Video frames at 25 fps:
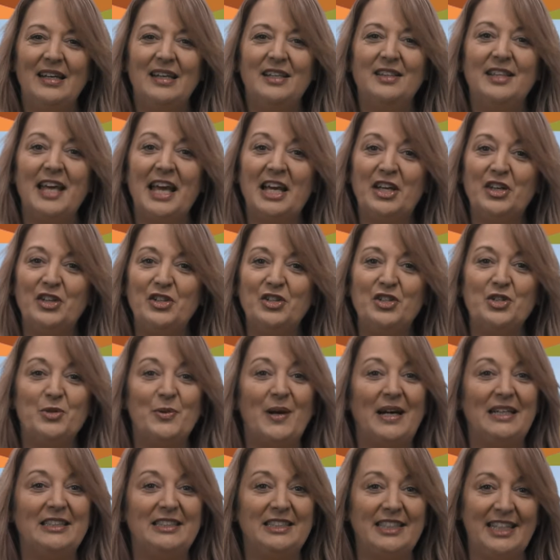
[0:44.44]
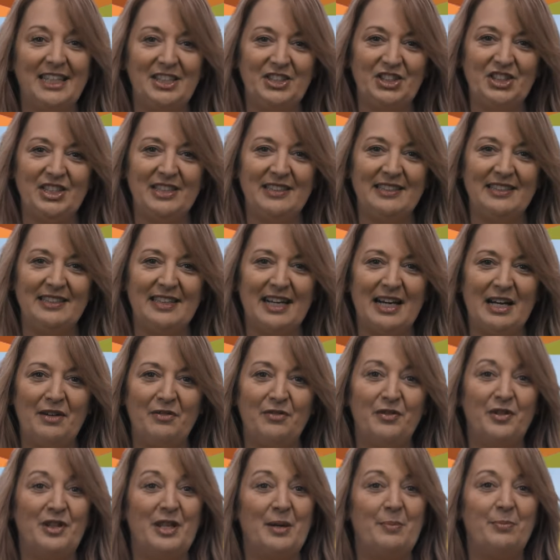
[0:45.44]
Thank you to our teaching
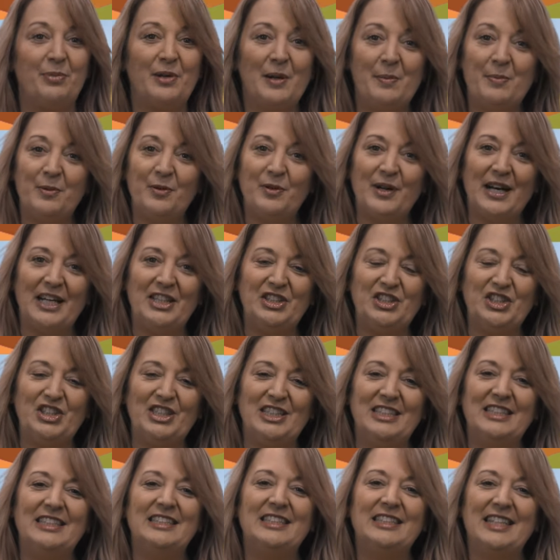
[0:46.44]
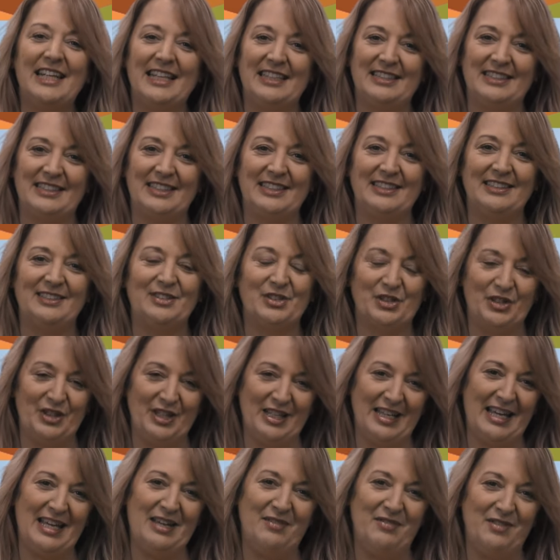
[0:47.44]
staff for their preparation and attendance on
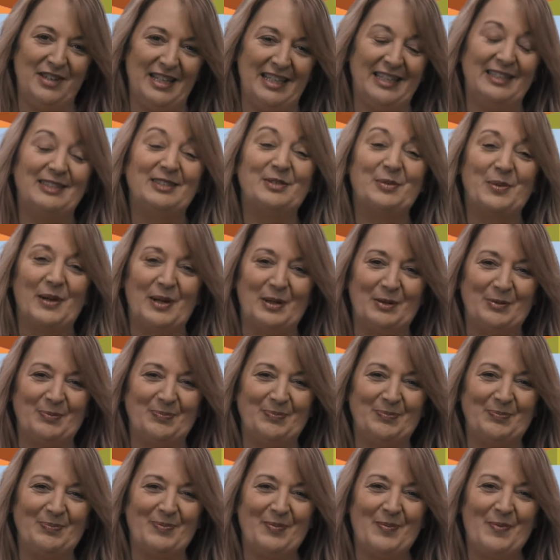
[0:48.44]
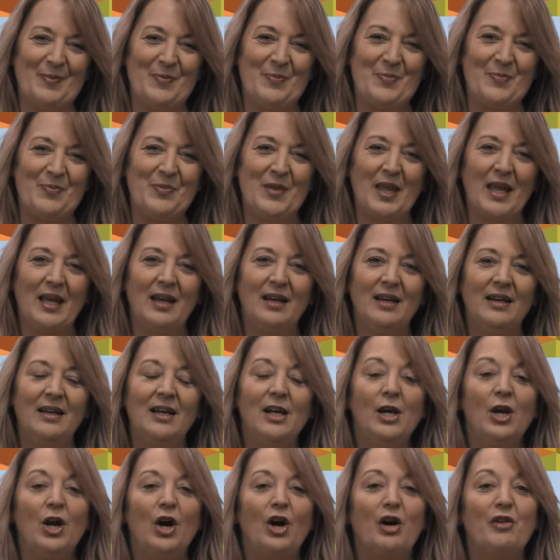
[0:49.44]
the evening as well.
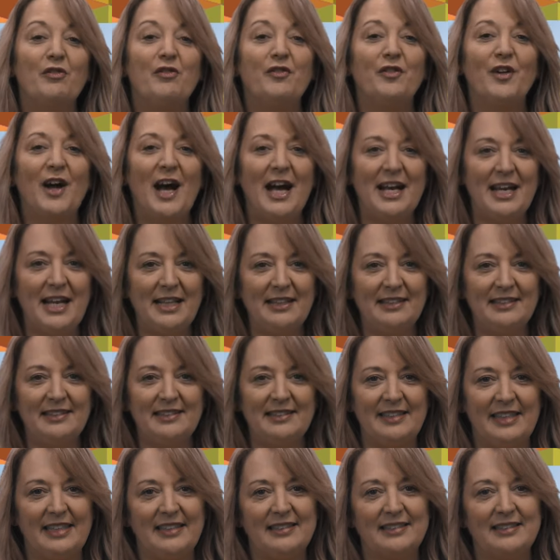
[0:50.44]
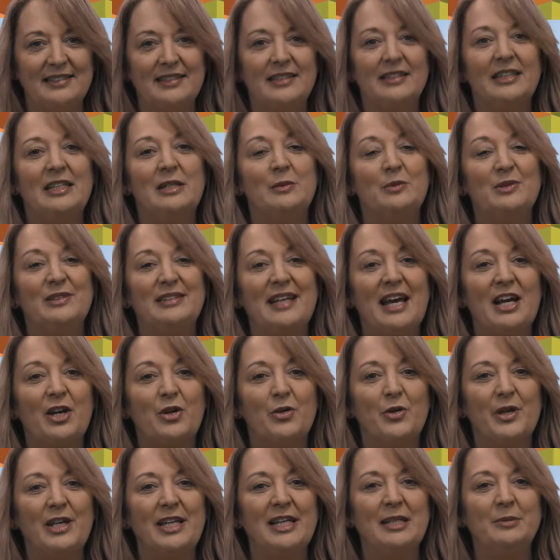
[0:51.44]
On Friday the 6th, it was our
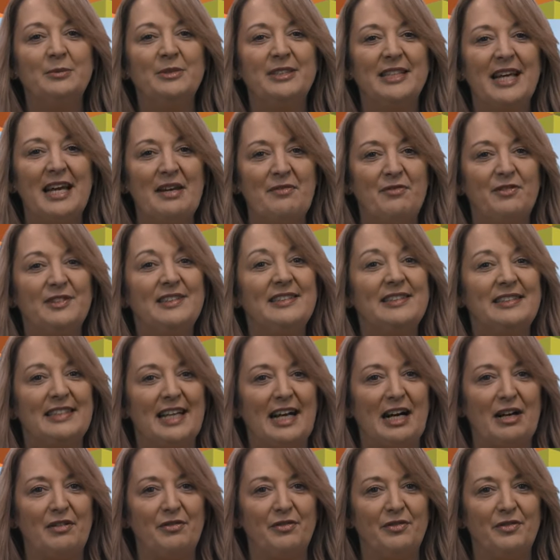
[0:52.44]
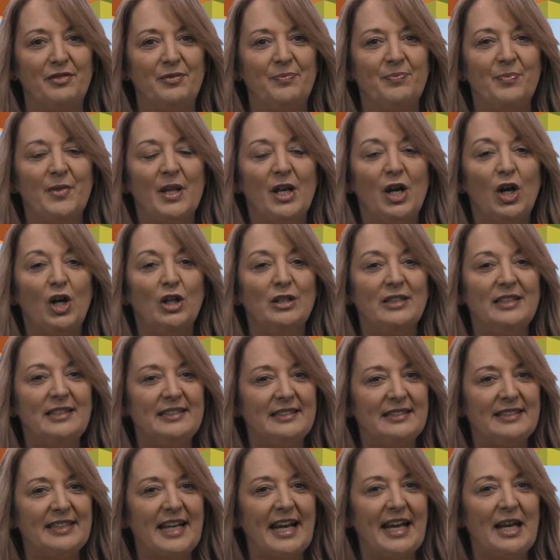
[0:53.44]
curriculum day for staff. On
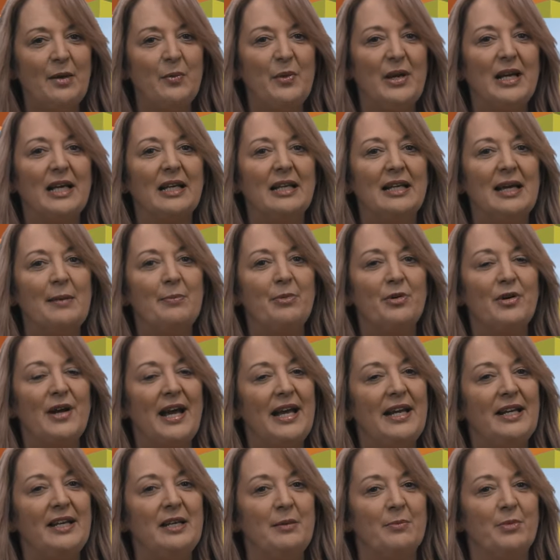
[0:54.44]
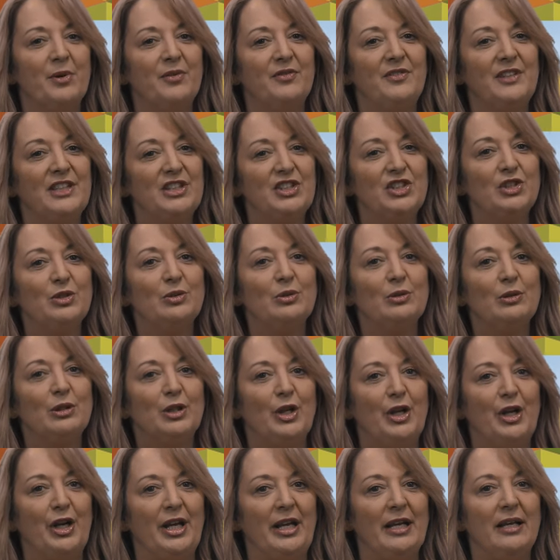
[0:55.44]
this day, we collaborated in professional
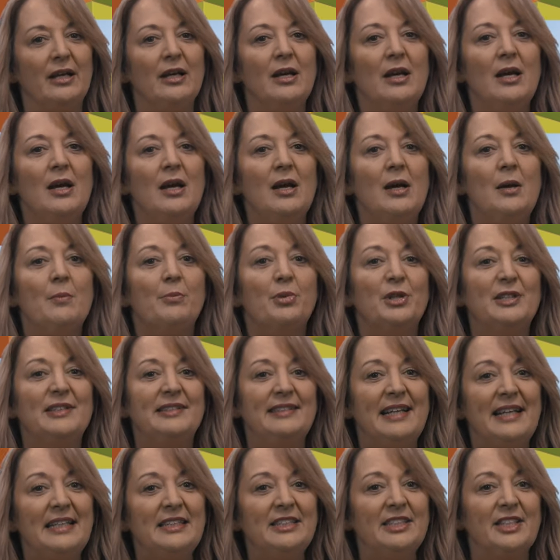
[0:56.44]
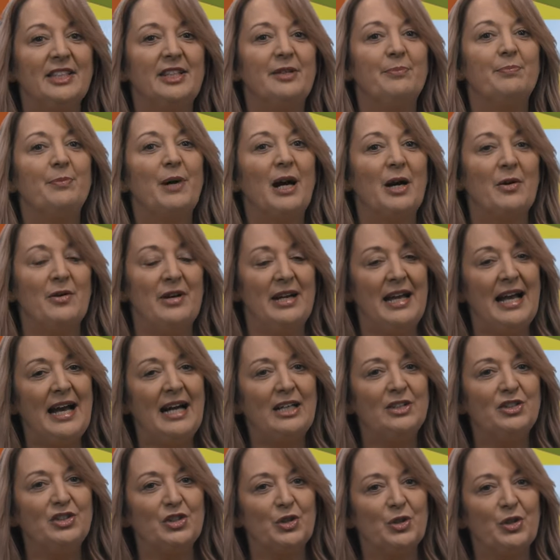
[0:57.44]
learning presented by
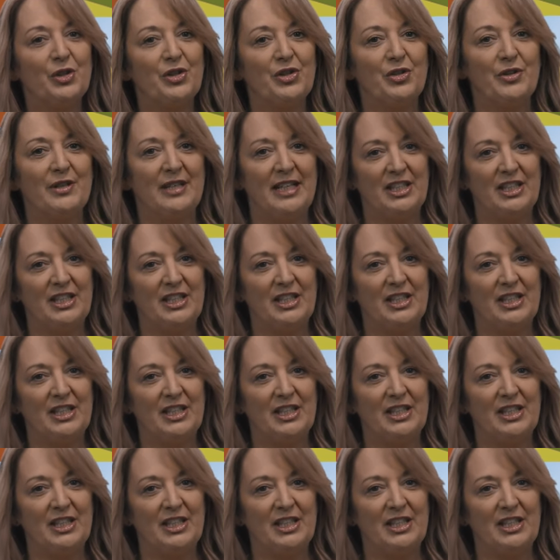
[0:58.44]
renowned author and